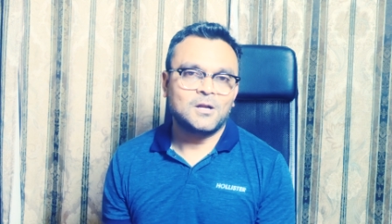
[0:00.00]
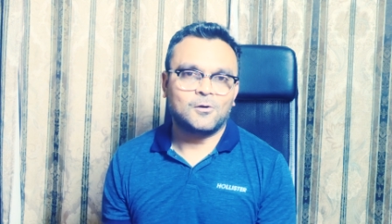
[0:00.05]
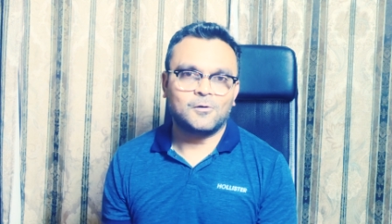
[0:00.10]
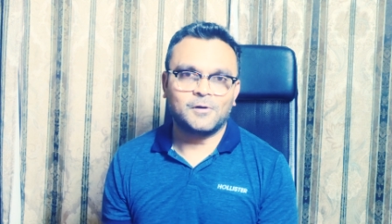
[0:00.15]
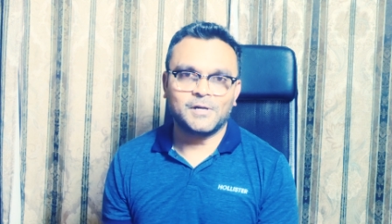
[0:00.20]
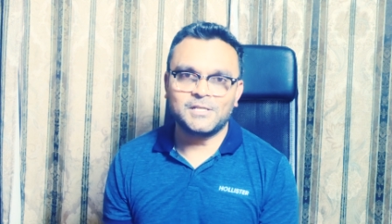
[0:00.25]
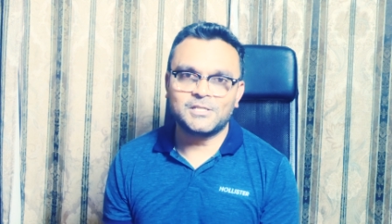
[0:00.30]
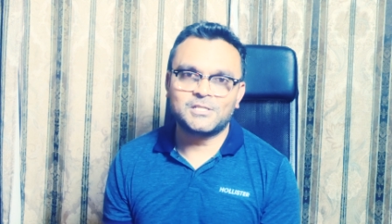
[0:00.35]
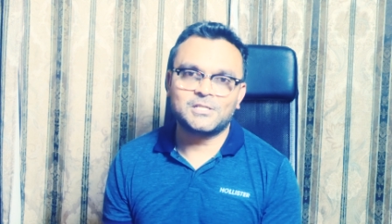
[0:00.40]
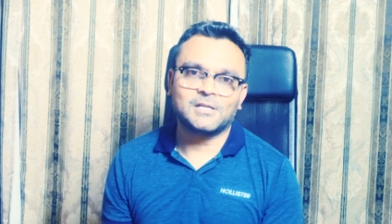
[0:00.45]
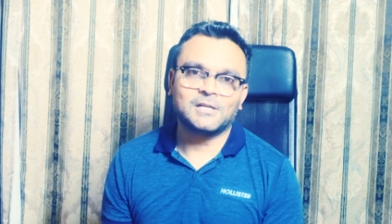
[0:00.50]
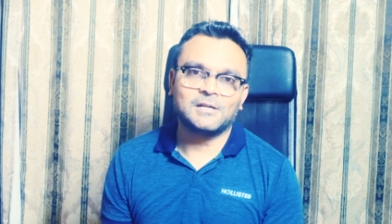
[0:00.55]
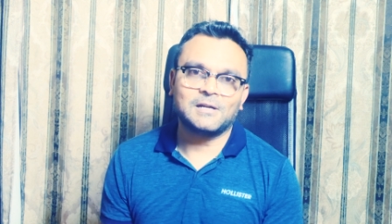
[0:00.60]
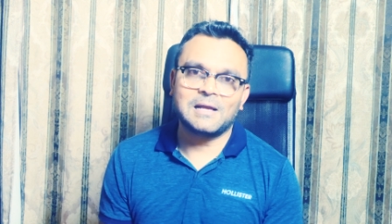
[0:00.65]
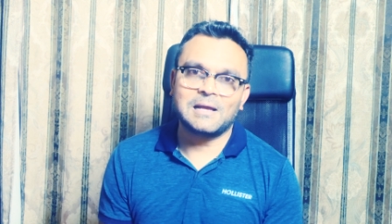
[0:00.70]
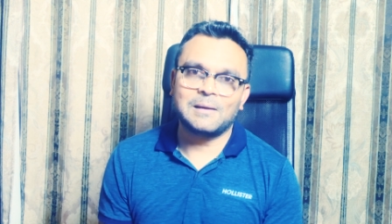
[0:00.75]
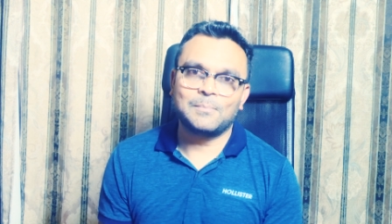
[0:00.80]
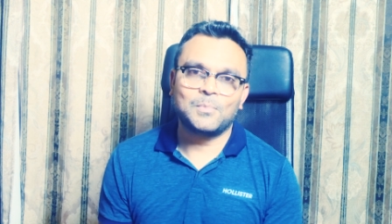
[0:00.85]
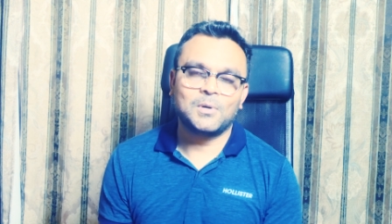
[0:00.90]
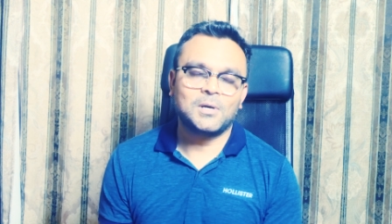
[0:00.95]
or
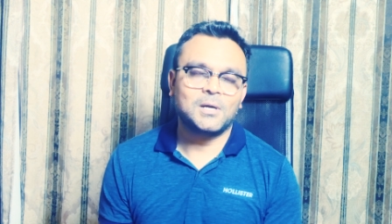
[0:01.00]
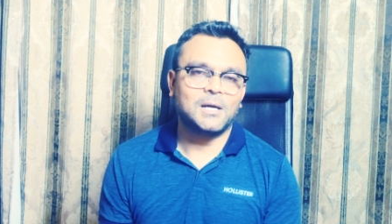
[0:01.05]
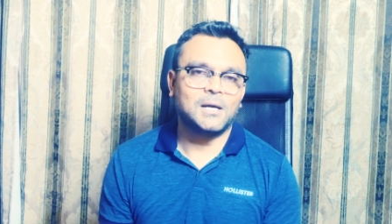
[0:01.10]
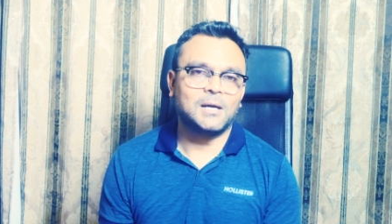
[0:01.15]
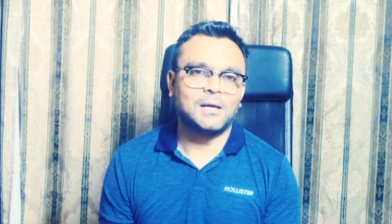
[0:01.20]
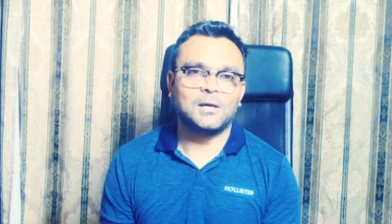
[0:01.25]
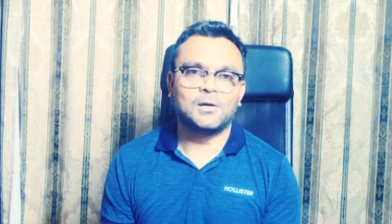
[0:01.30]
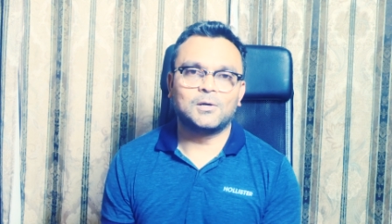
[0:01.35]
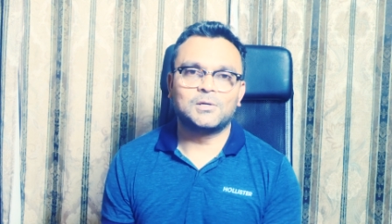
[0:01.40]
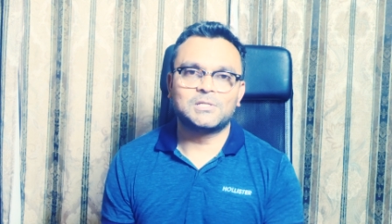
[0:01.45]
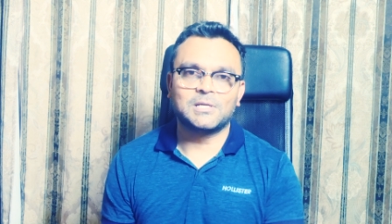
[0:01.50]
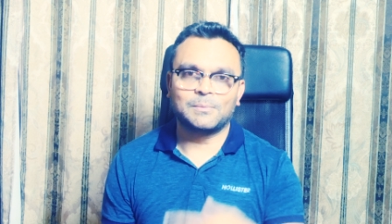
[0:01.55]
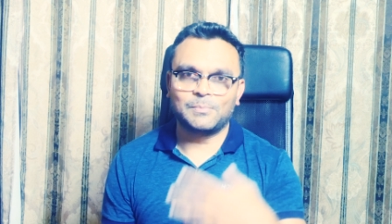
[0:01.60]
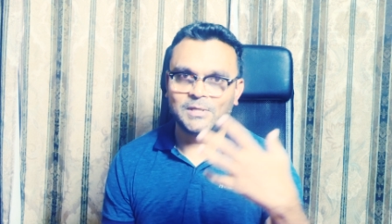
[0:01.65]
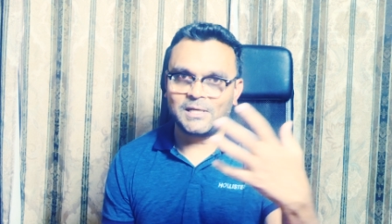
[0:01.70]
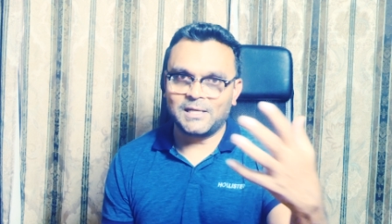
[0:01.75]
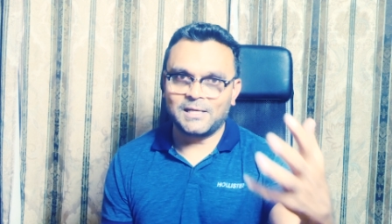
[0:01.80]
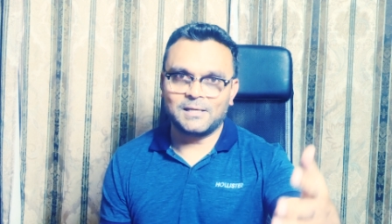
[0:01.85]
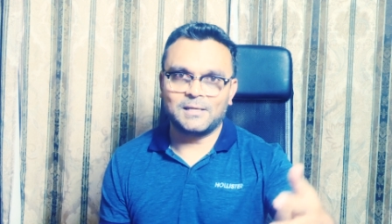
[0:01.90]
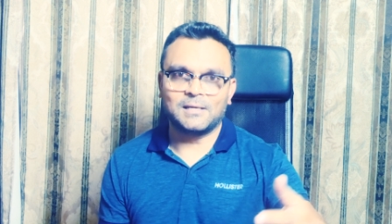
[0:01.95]
Instagram uh, or
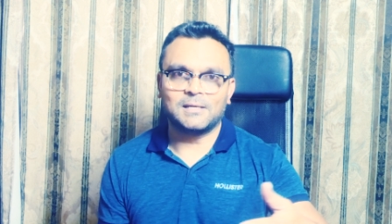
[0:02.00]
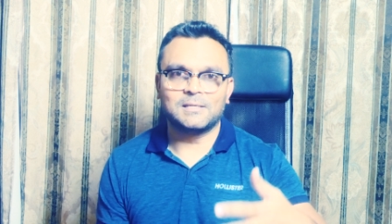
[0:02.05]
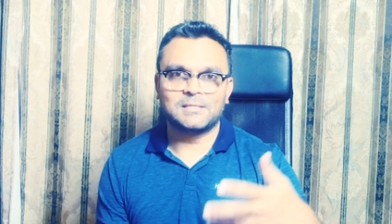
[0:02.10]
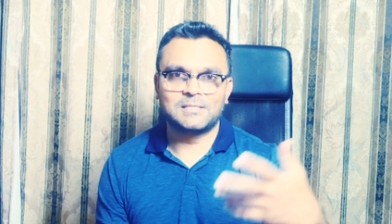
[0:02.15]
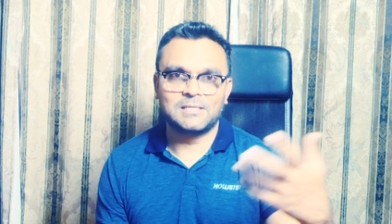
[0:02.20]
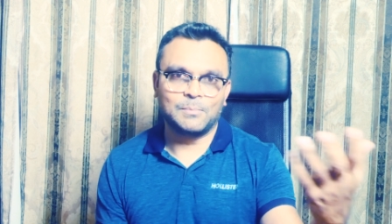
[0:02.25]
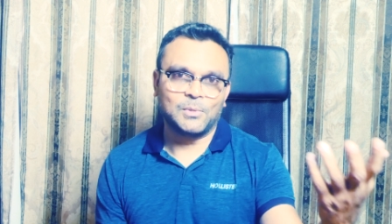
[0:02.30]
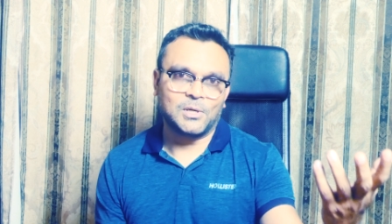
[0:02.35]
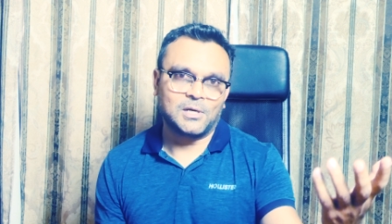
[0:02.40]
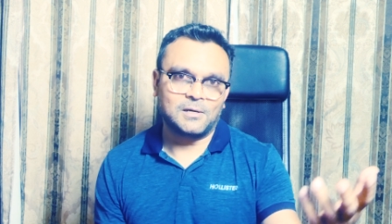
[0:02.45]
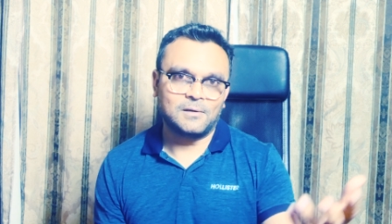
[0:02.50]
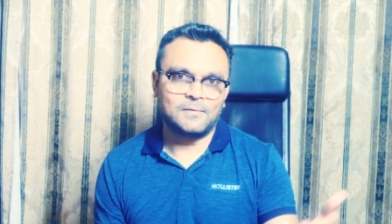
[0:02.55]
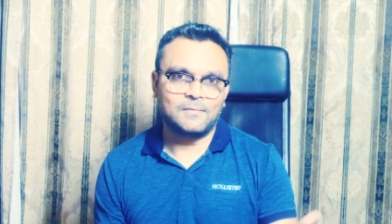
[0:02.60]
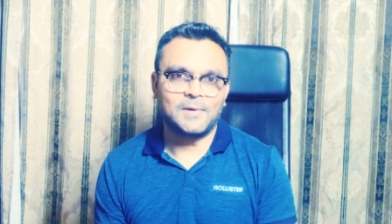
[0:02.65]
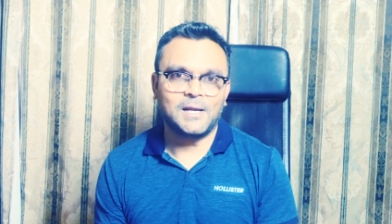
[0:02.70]
something like, uh, similar,